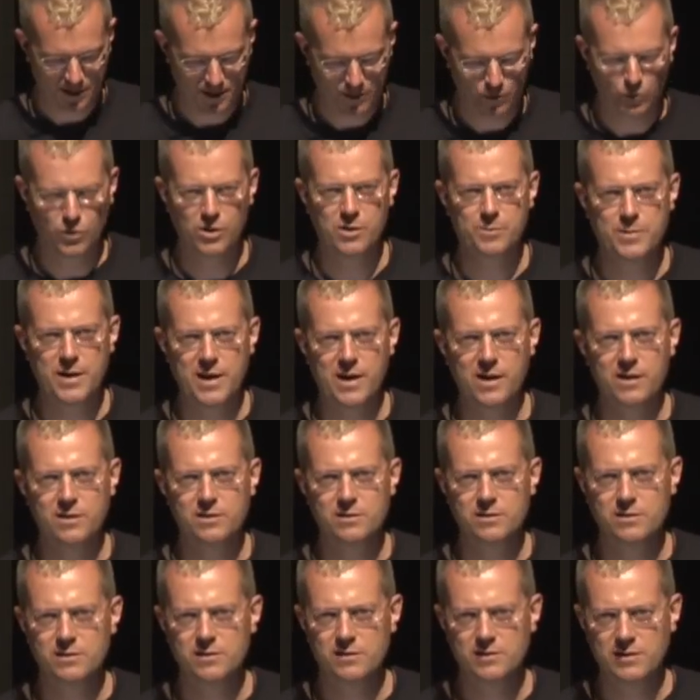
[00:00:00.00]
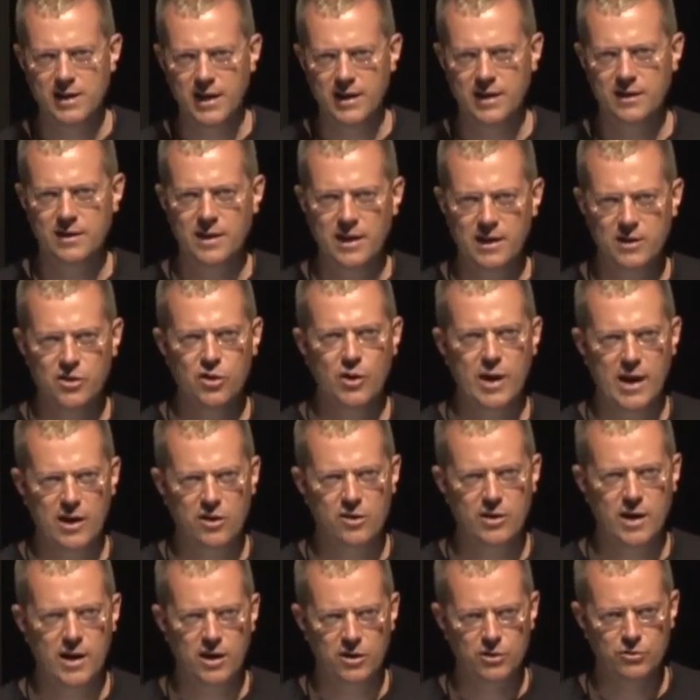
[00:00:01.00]
What about
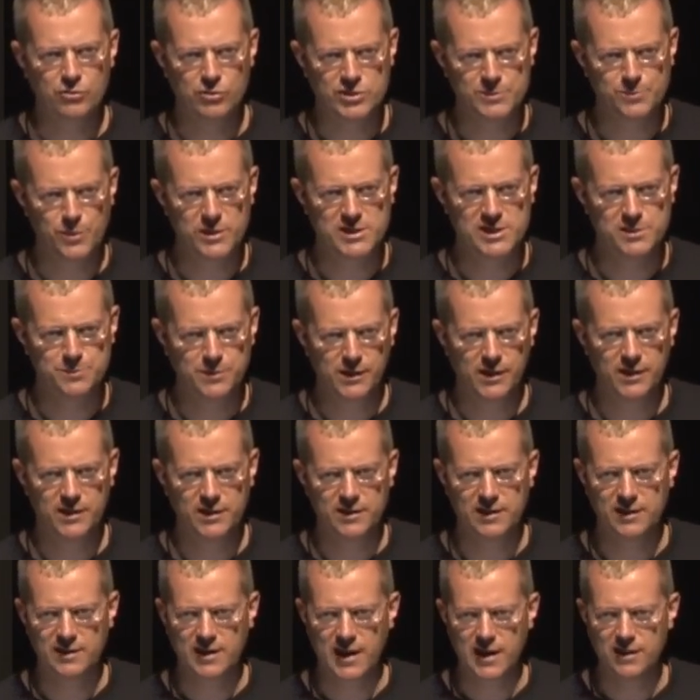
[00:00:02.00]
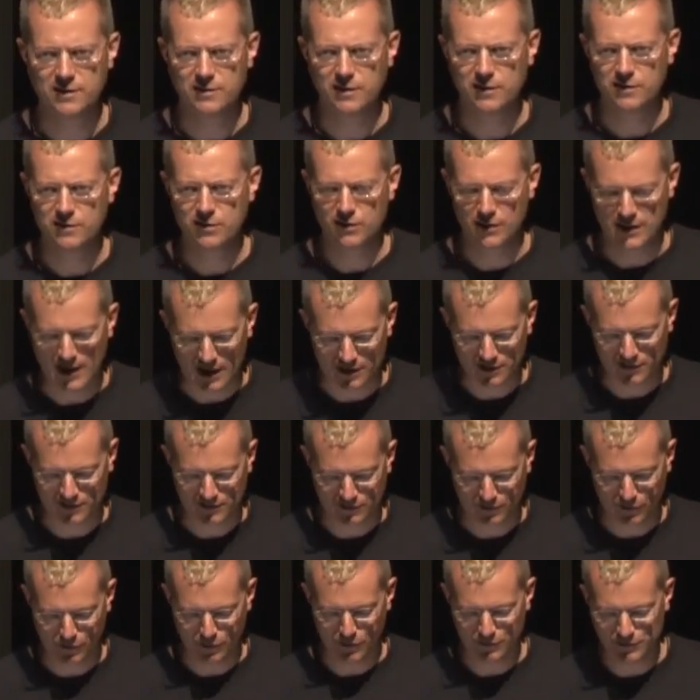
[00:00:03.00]
our responsibility to cater to the
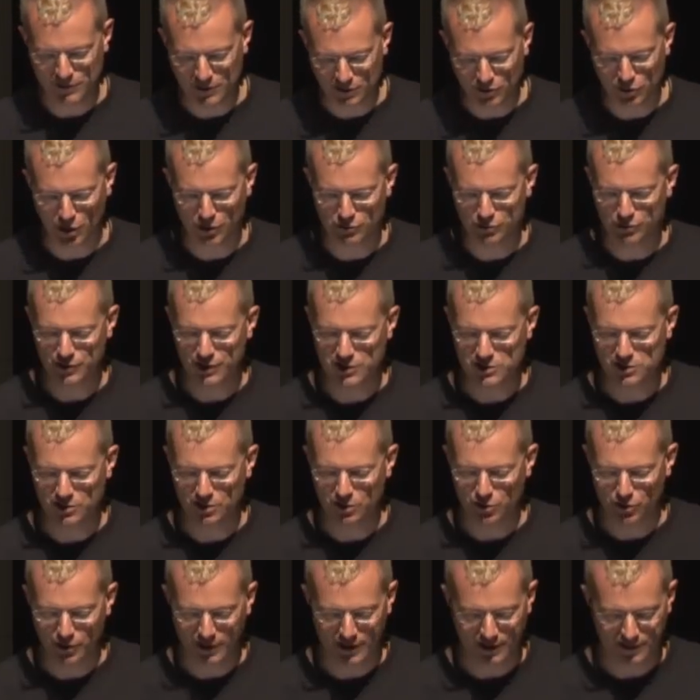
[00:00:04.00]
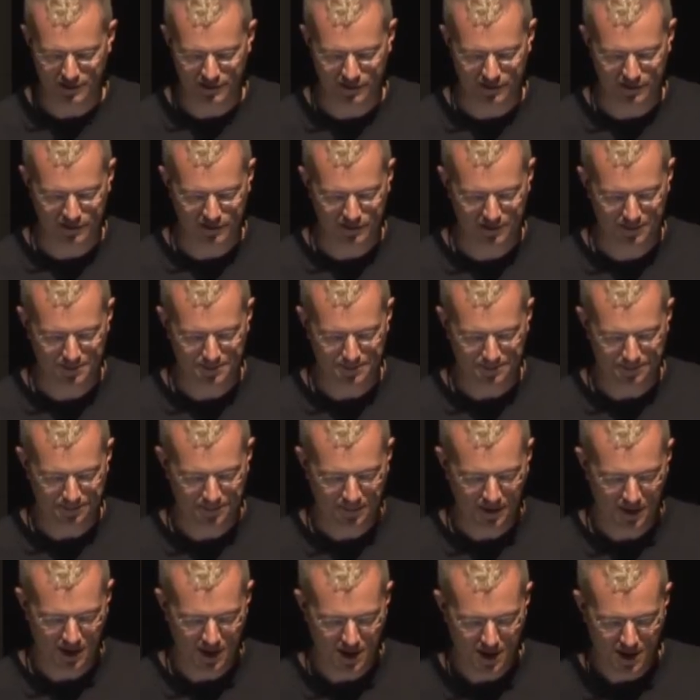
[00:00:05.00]
underserved and non-traditional audiences?
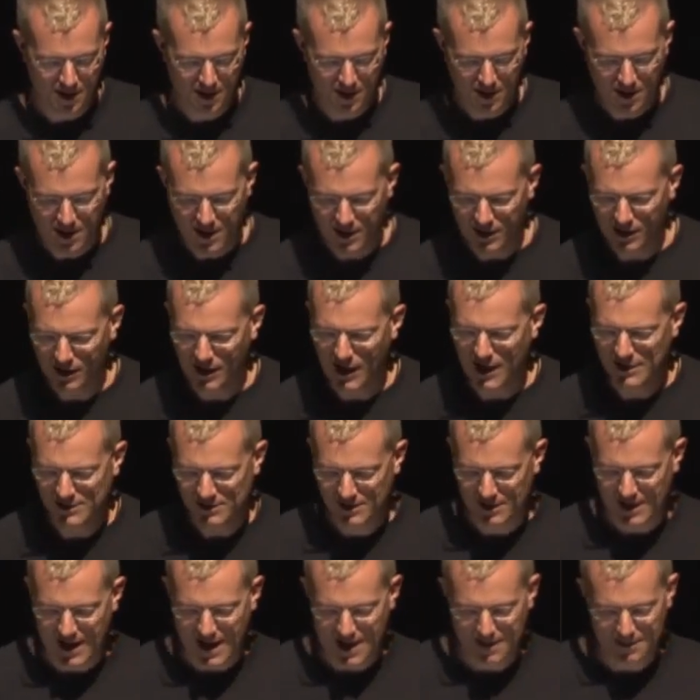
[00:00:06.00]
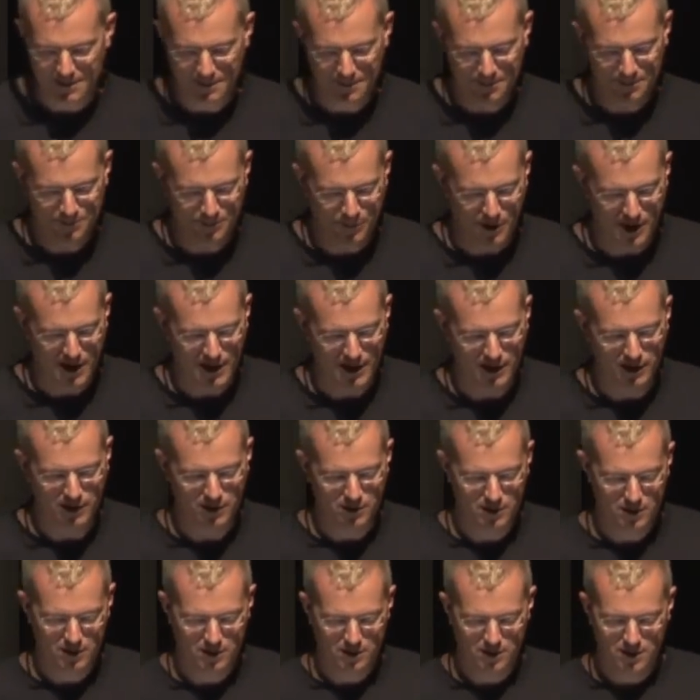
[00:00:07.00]
And I'll answer that by
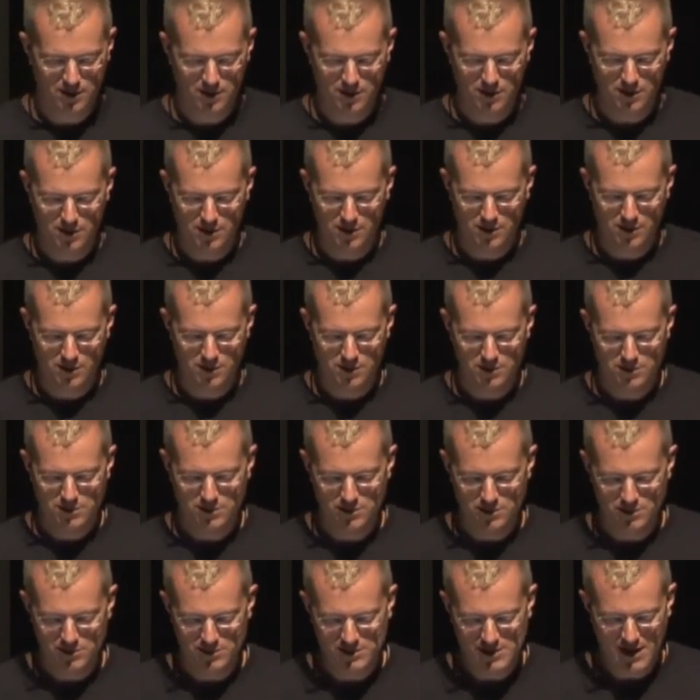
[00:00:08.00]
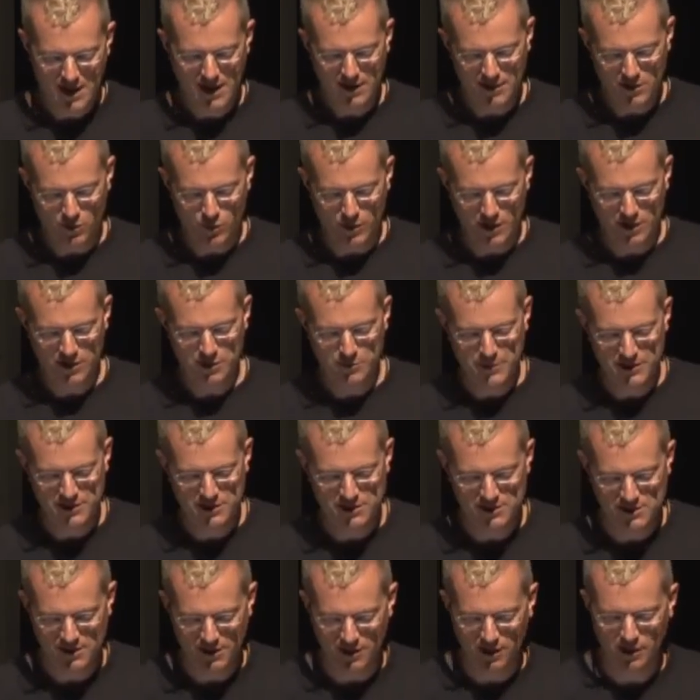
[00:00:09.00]
saying that one of the
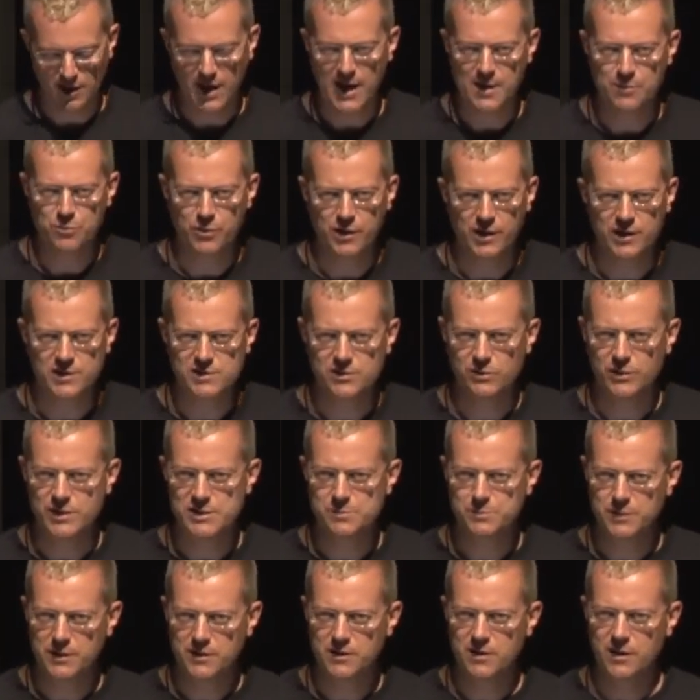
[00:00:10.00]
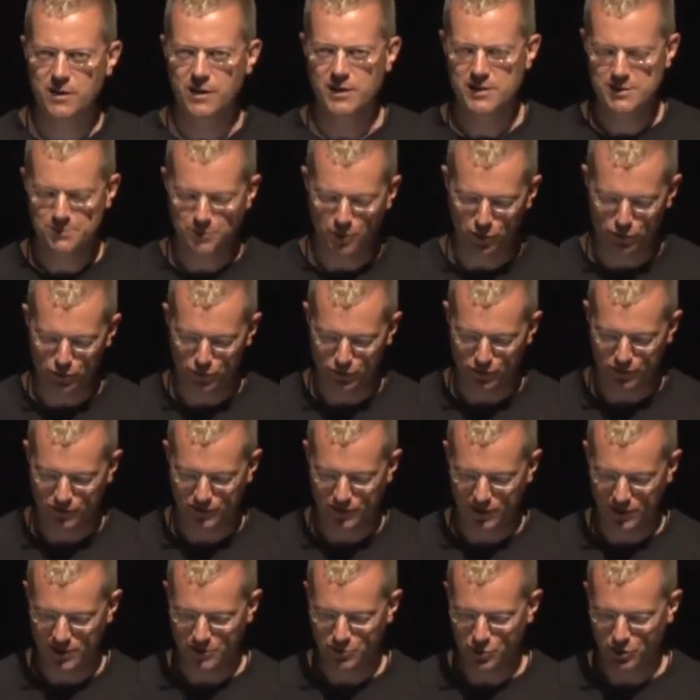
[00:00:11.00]
missions of the library has always been to expose
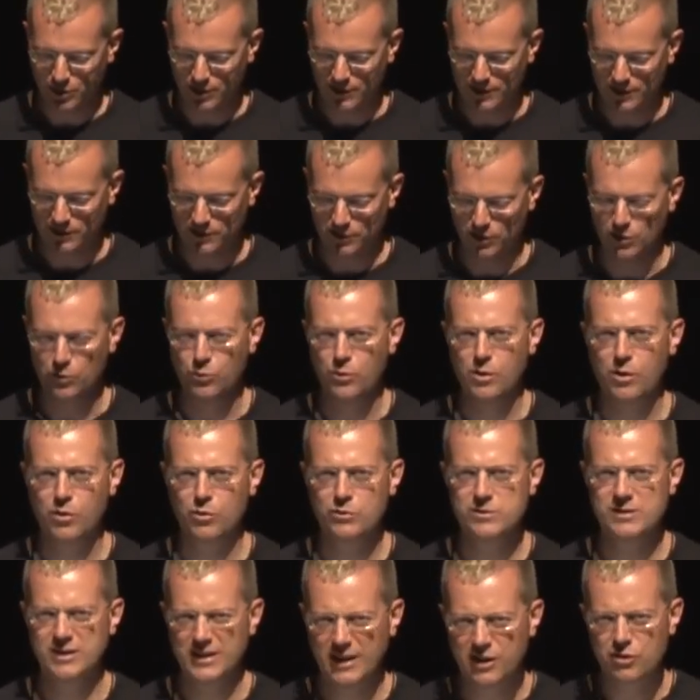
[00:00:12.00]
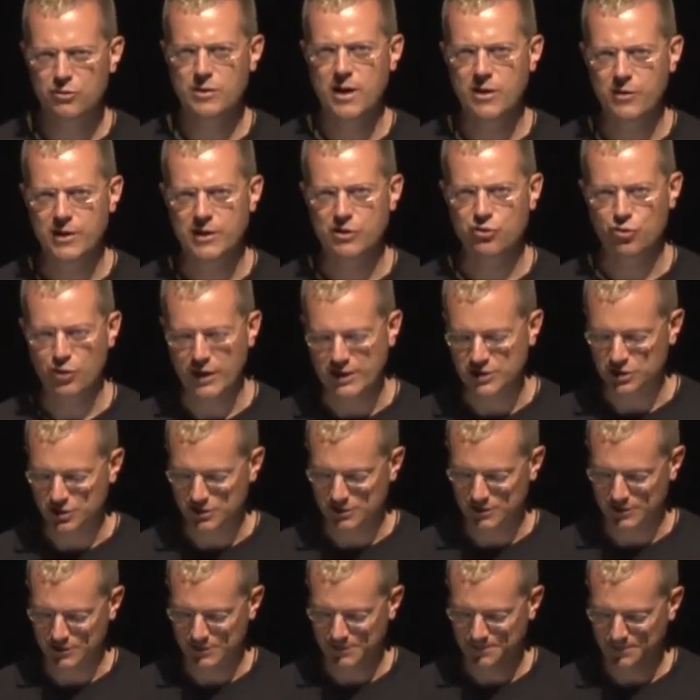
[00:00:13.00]
the community to the world's literary
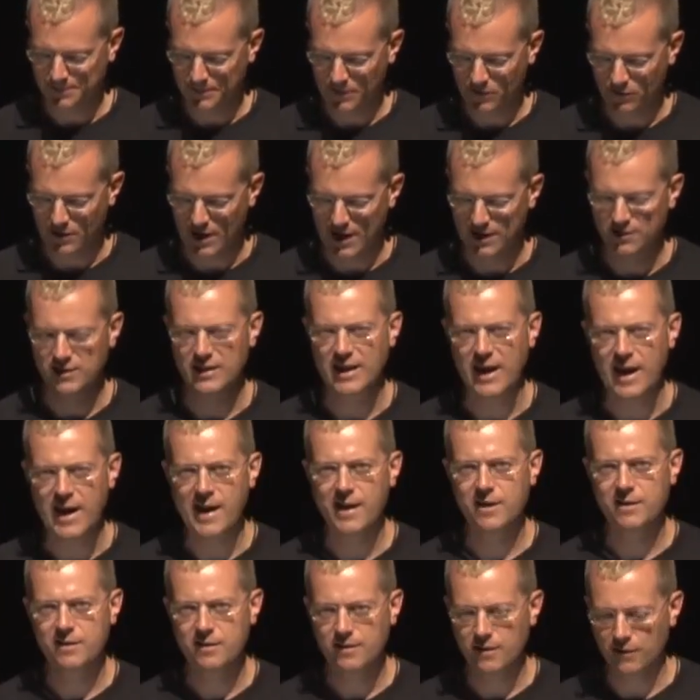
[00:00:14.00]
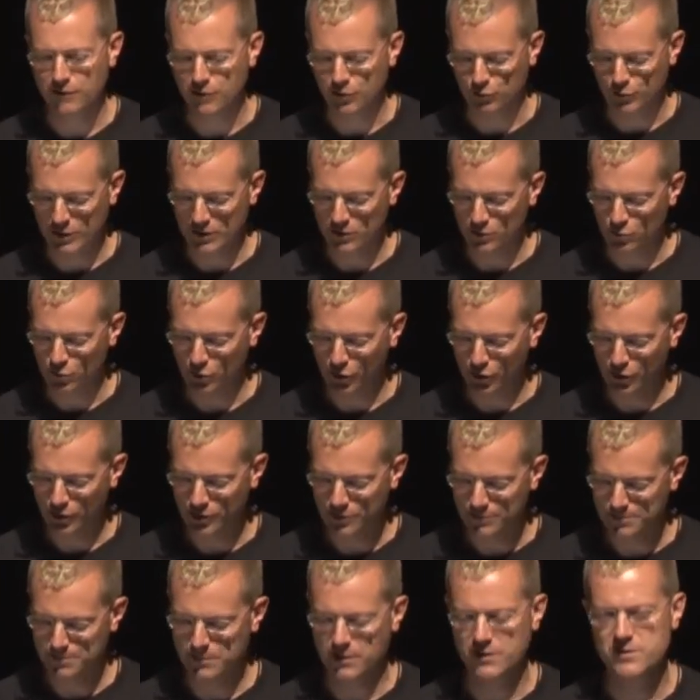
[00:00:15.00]
treasures, right? The art of the written
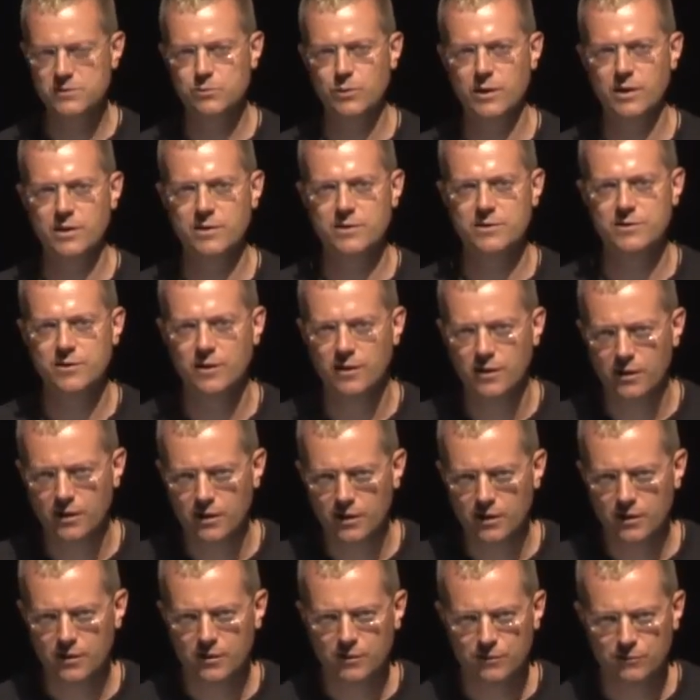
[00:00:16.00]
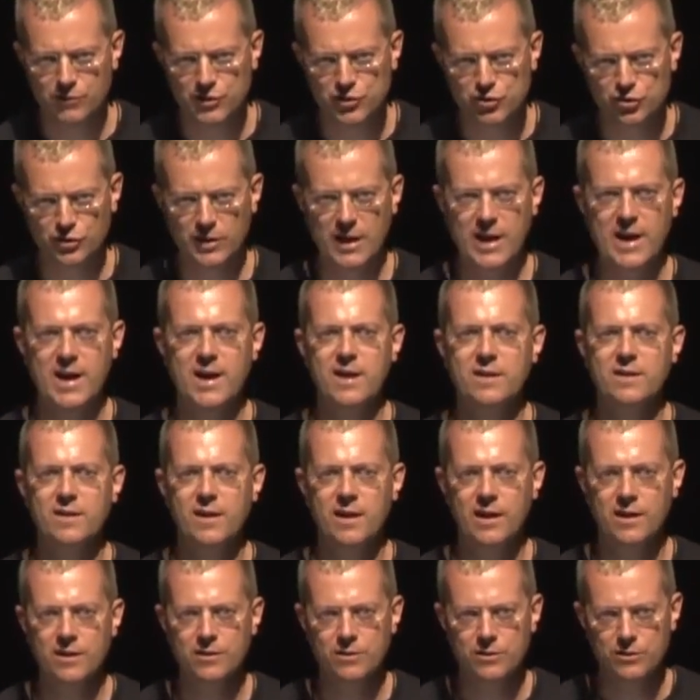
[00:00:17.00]
word, as well as visual art
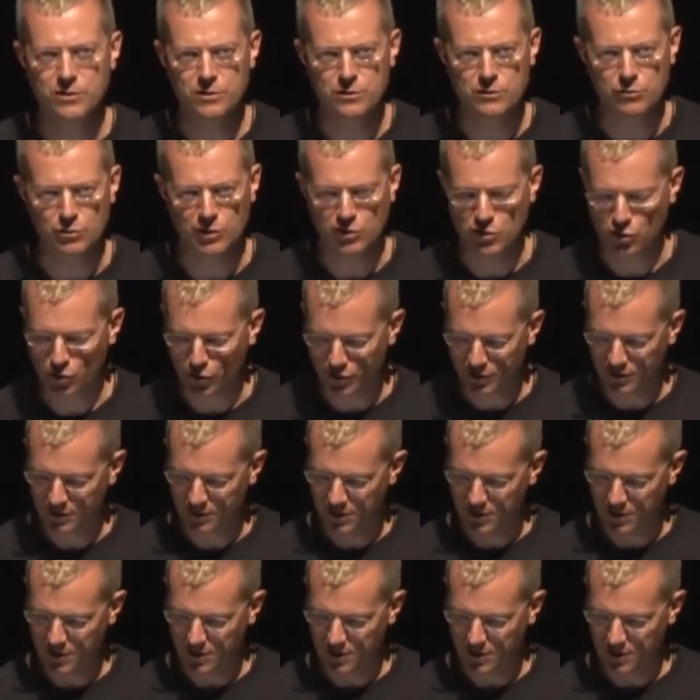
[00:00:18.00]
and the recorded